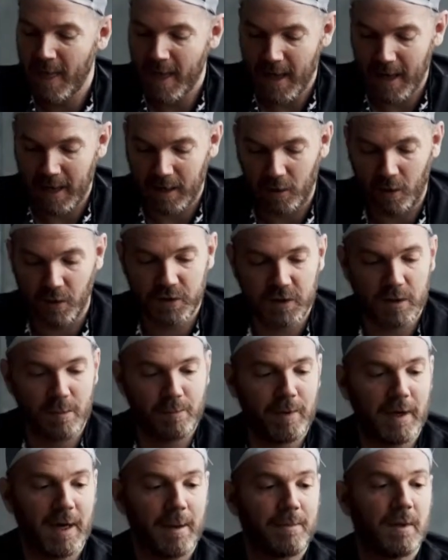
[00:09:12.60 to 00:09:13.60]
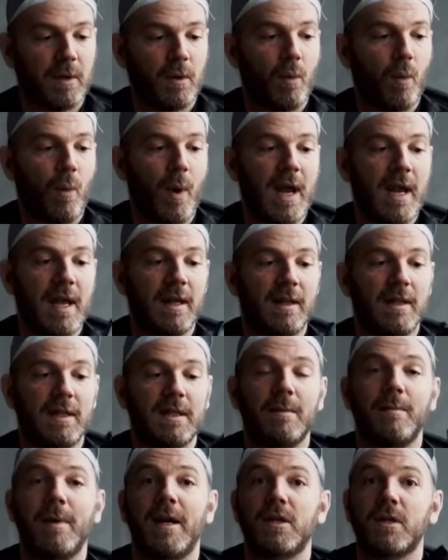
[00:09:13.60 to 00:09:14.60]
and I'll also put up the weight and the
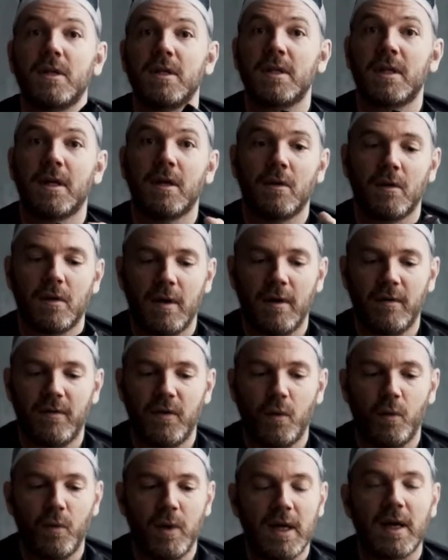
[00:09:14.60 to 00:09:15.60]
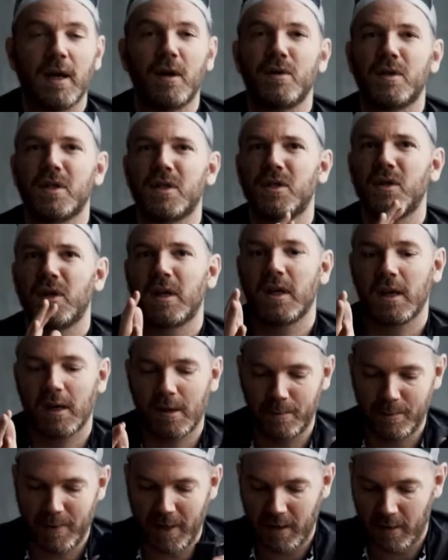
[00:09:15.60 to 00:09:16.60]
dimensions here of the Ricoh, just so you can
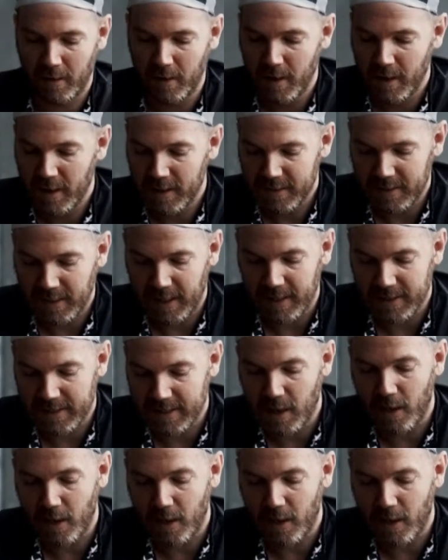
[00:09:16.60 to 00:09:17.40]
compare size.